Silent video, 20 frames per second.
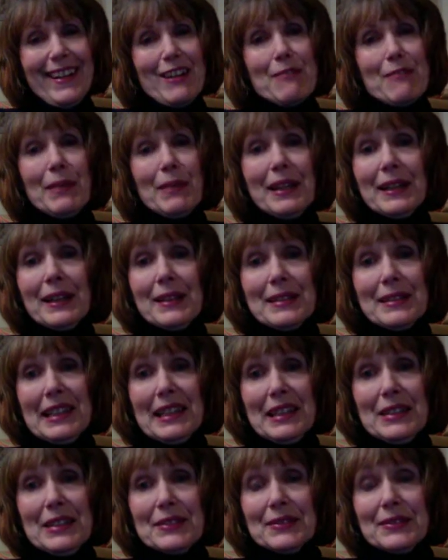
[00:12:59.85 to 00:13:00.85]
because I
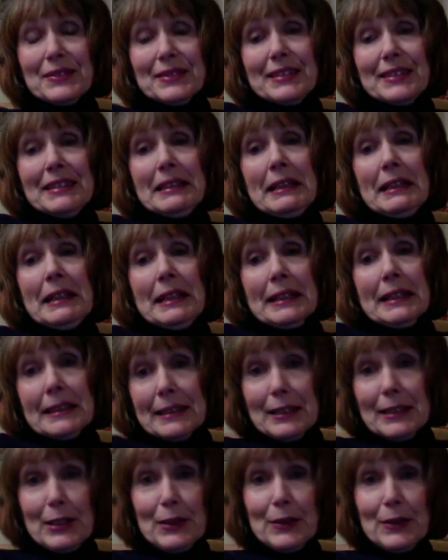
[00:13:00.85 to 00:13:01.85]
have needed
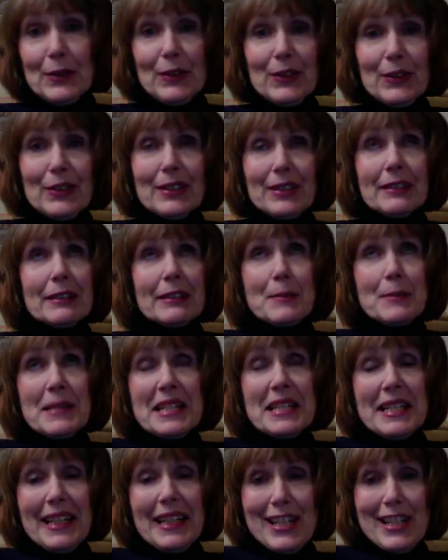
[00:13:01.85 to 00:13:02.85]
those
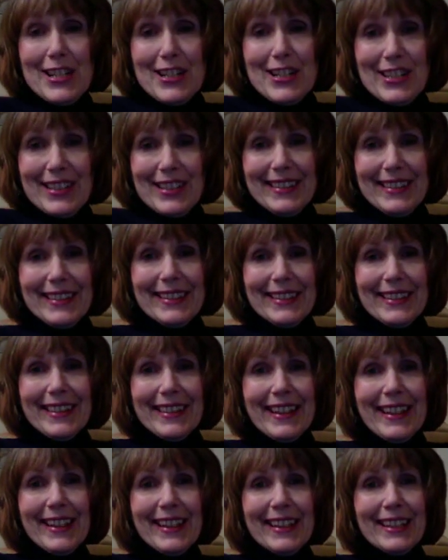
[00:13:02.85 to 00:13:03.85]
limitations.
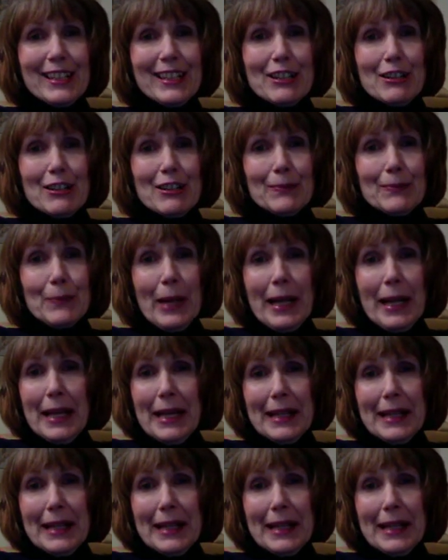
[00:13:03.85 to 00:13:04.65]
And pain